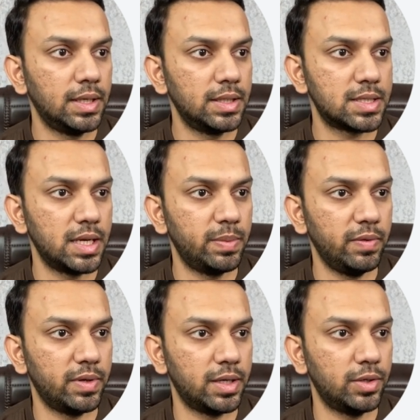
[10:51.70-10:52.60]
this label
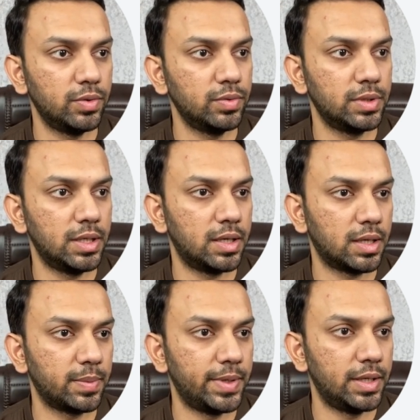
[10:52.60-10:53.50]
1 and 2, they are
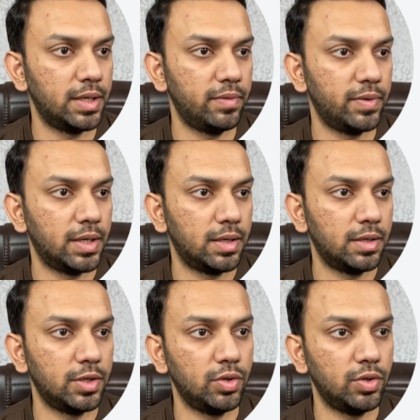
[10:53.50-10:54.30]
recommended when